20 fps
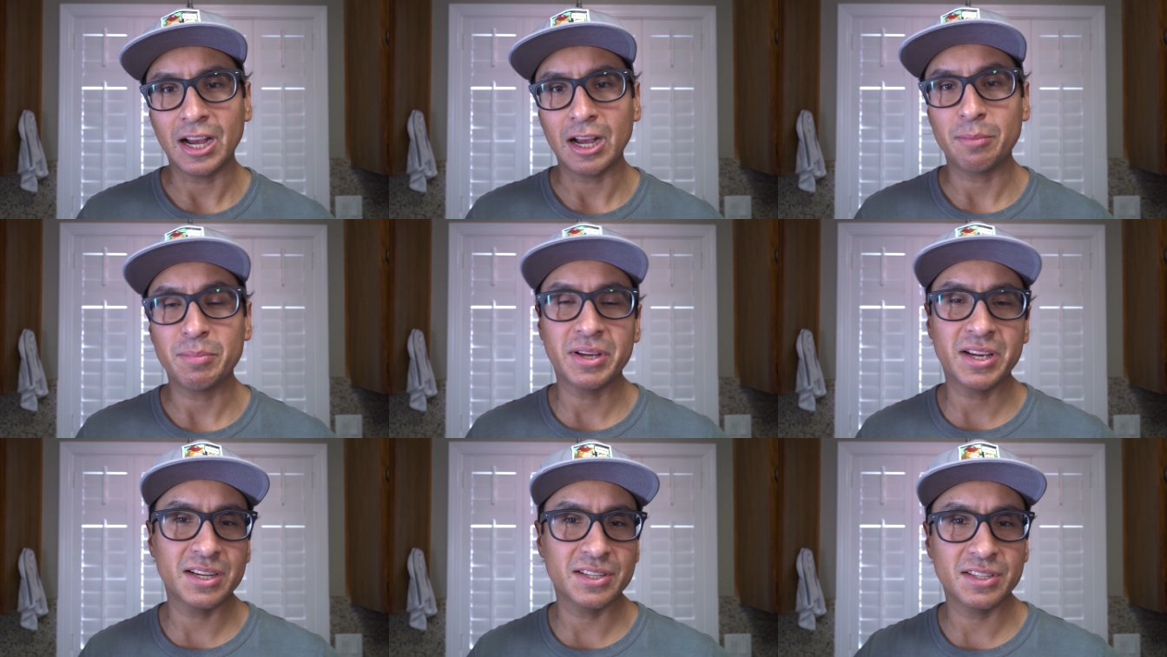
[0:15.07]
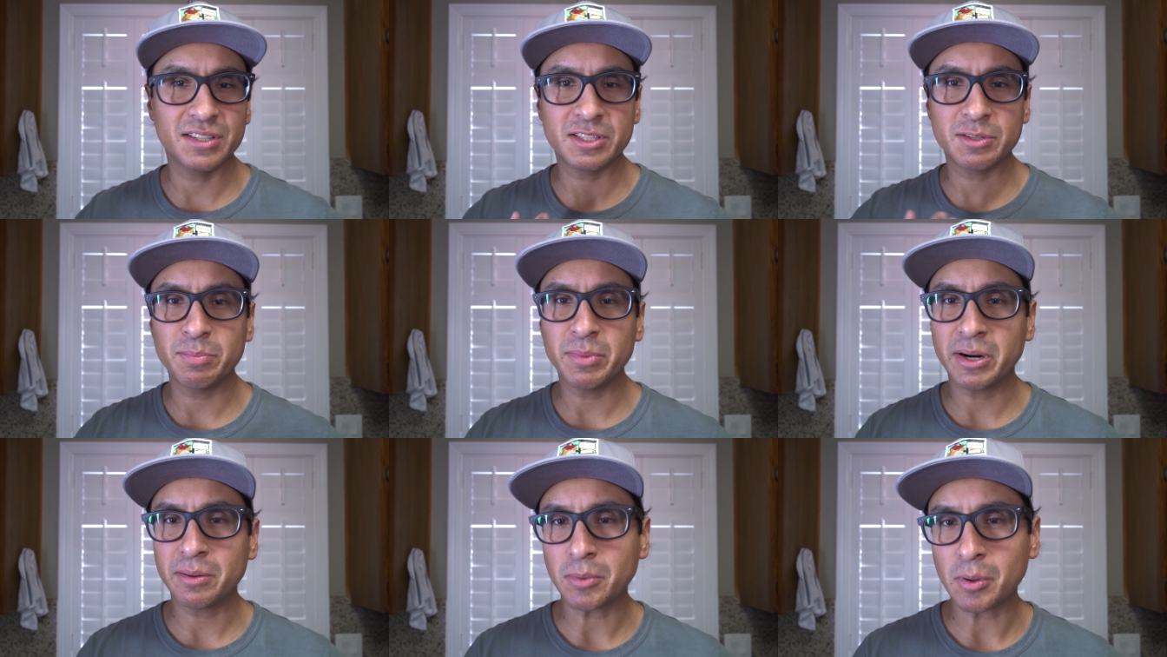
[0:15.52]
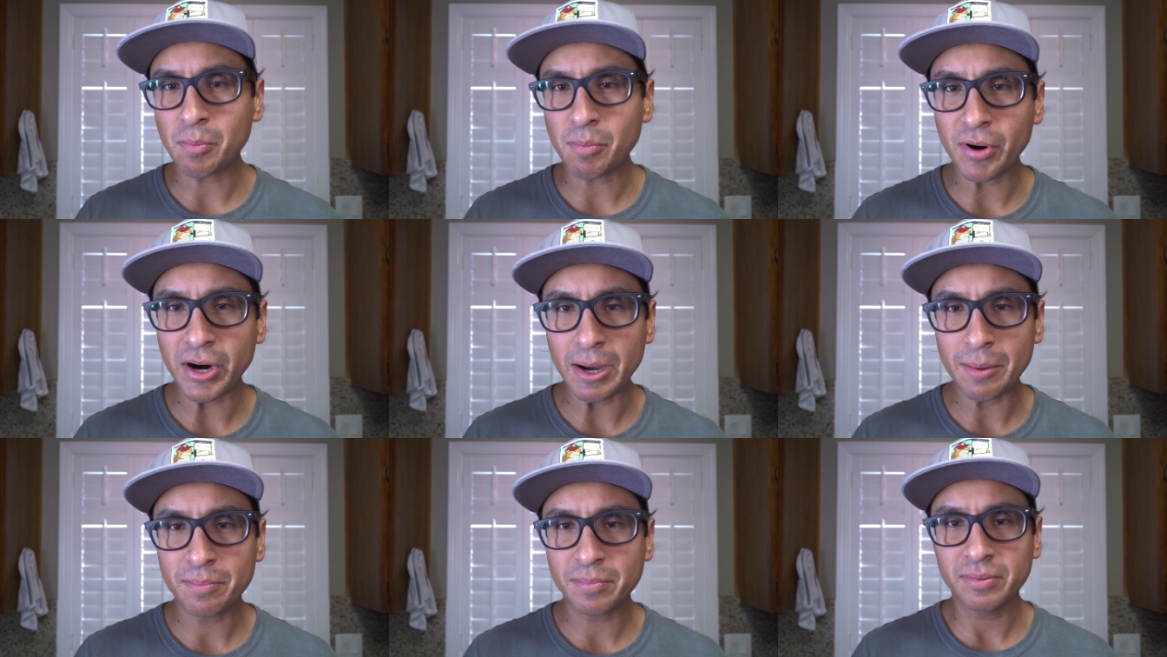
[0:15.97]
uh, because it's minimal
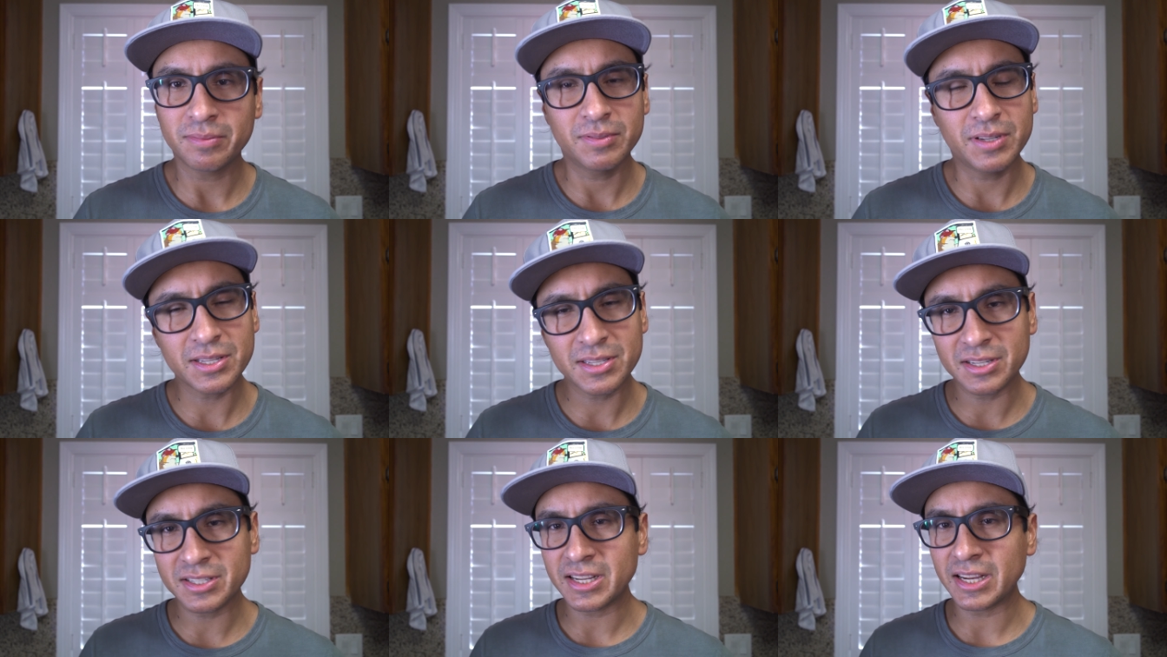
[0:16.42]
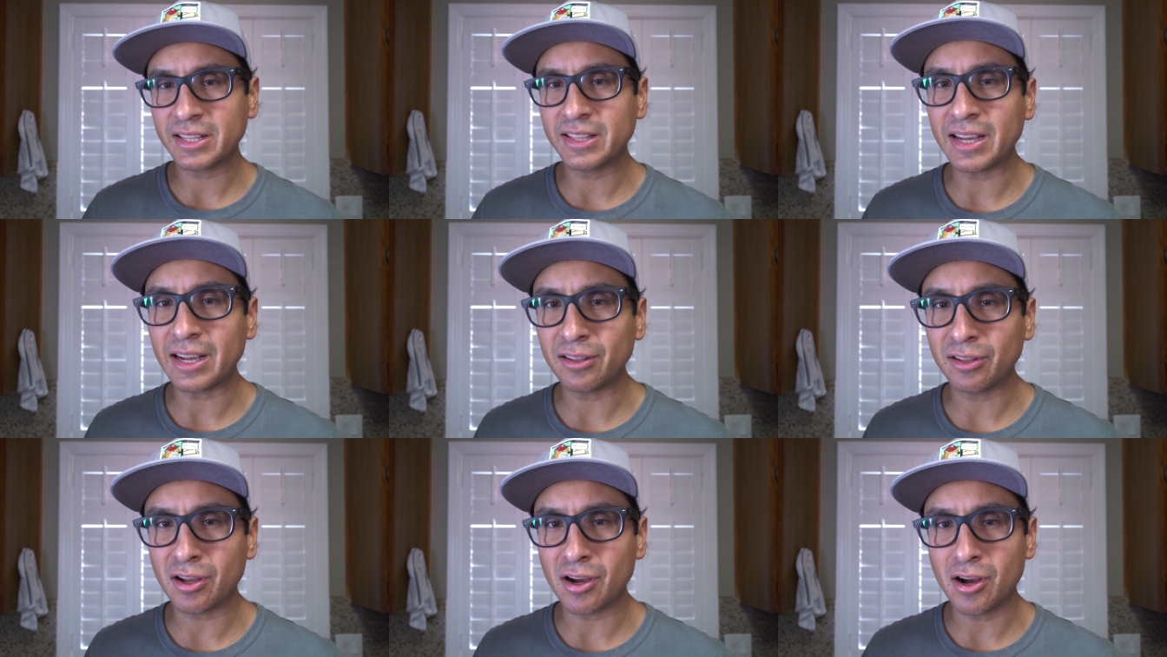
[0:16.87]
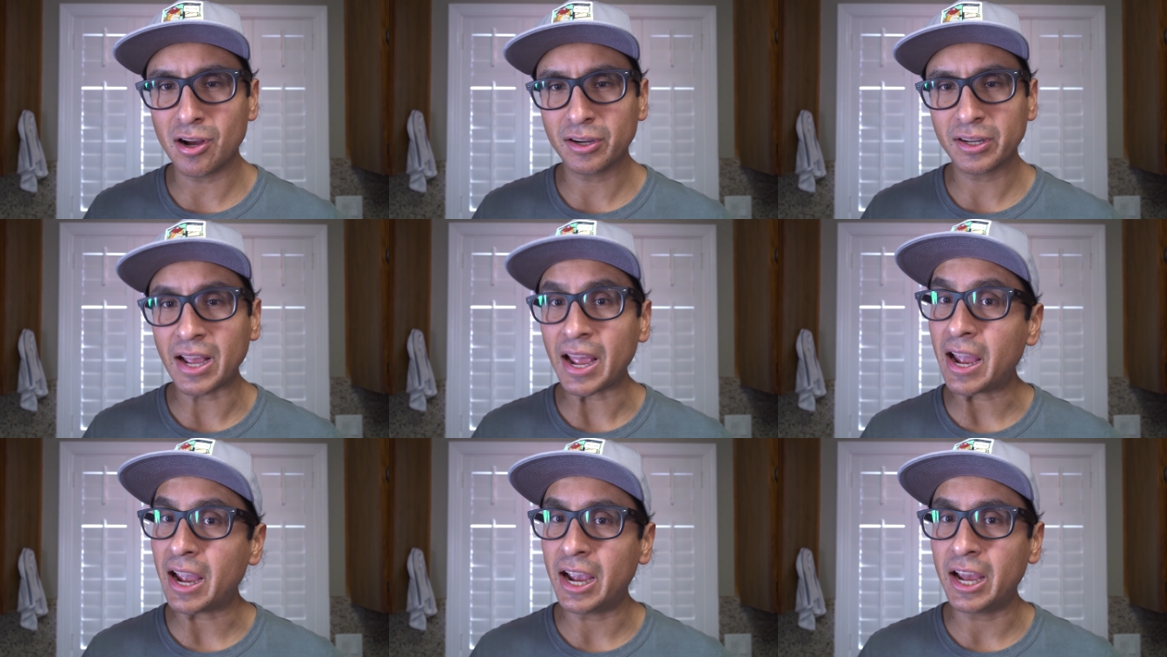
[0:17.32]
prep, doesn't take that
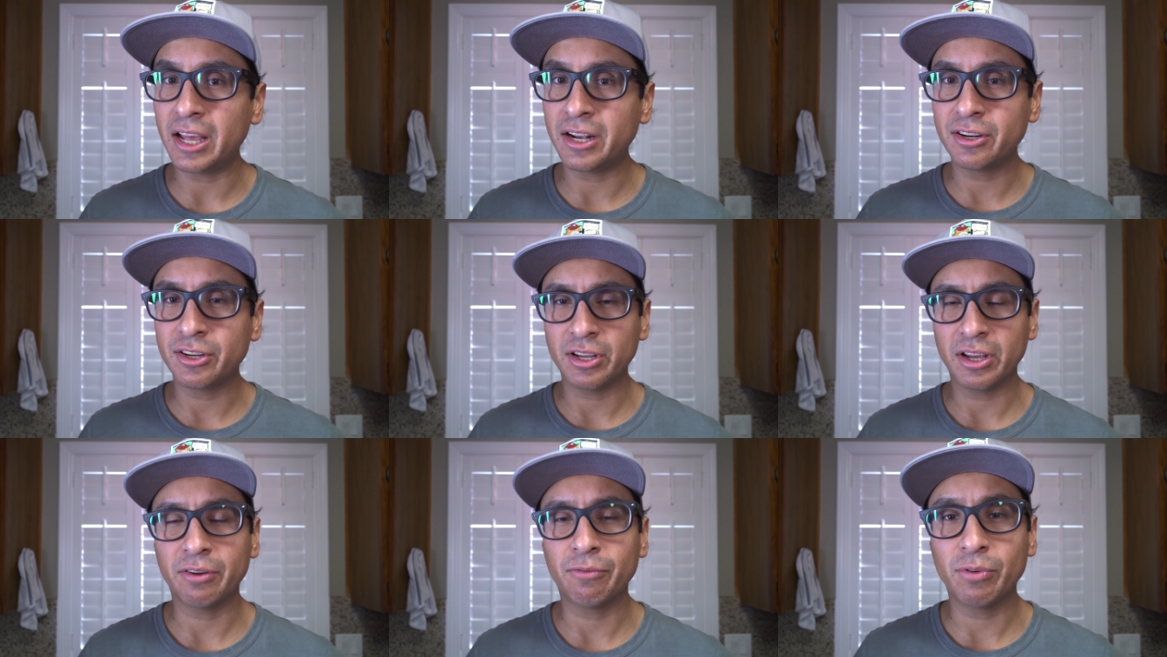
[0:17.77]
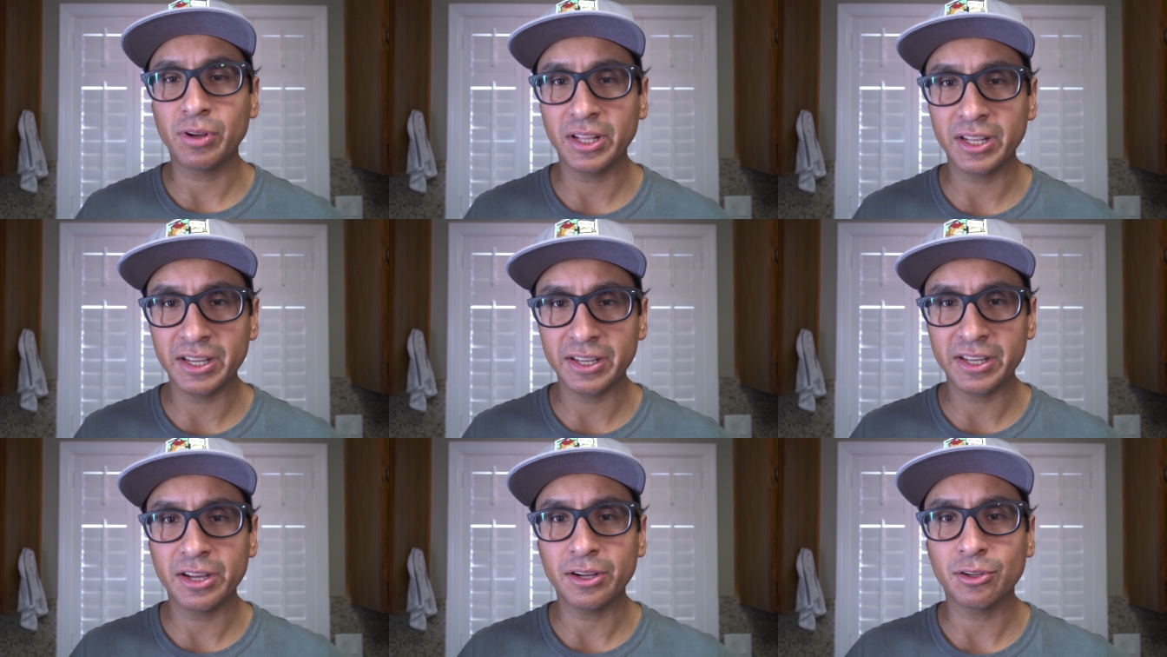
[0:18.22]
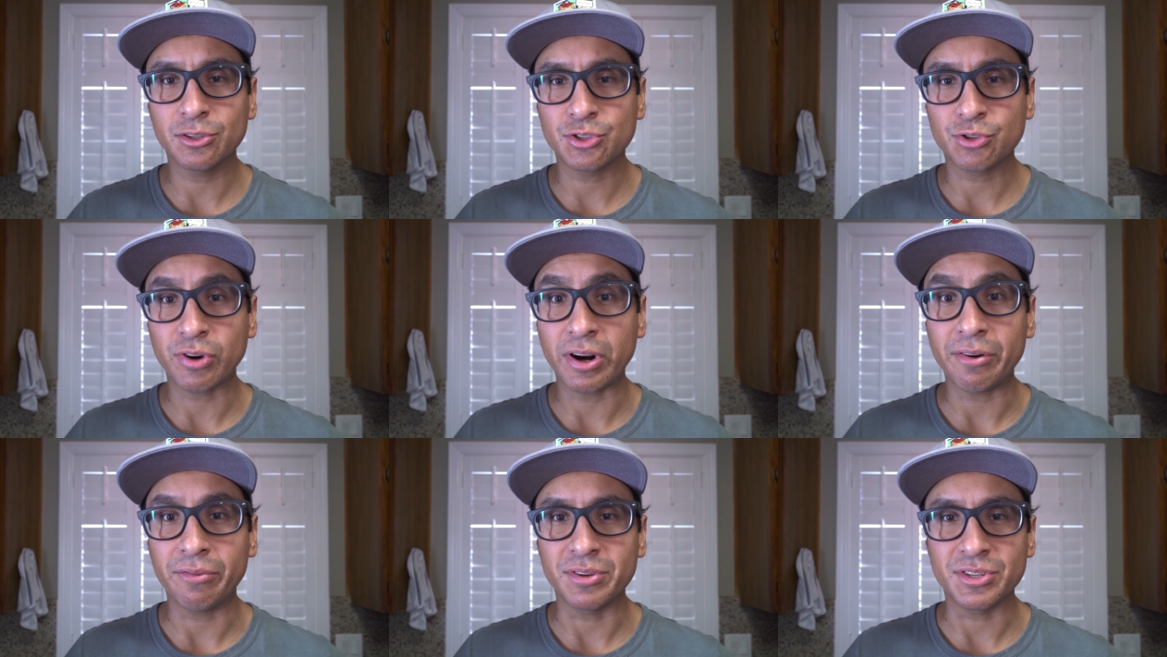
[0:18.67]
long, and it really
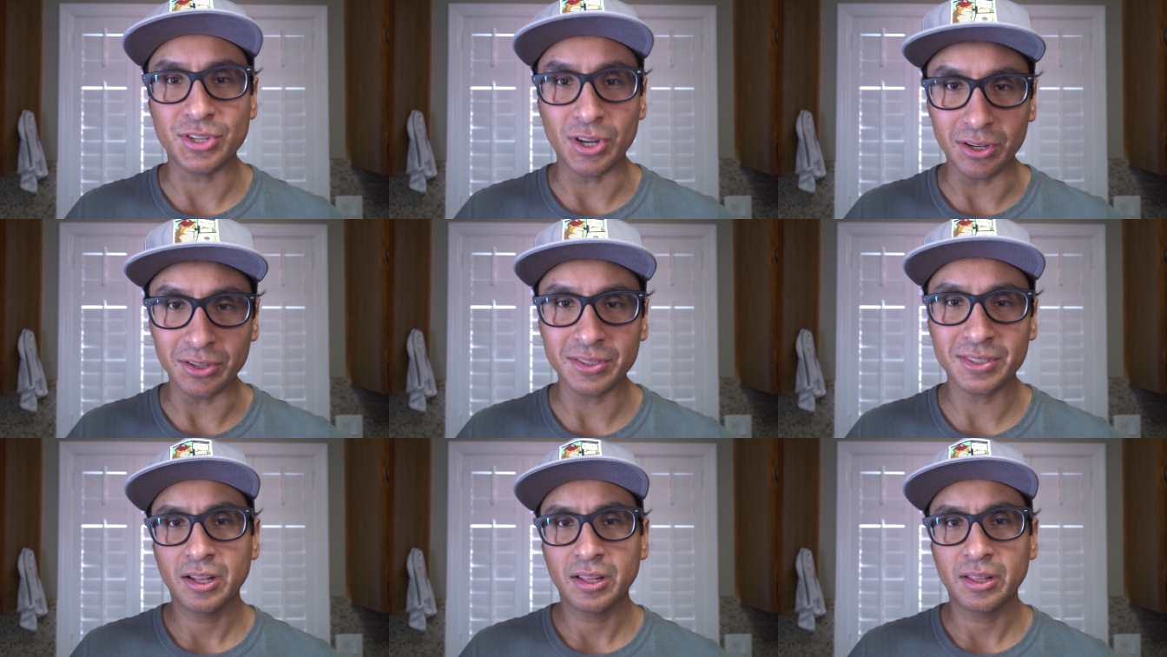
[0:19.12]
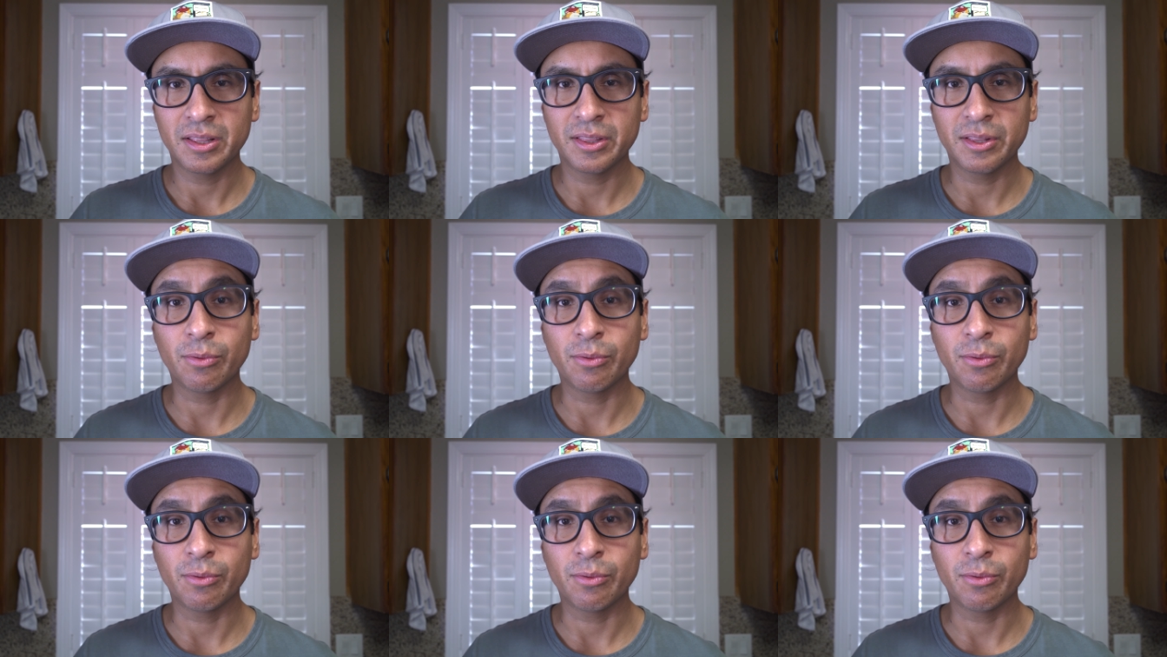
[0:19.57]
yields great results.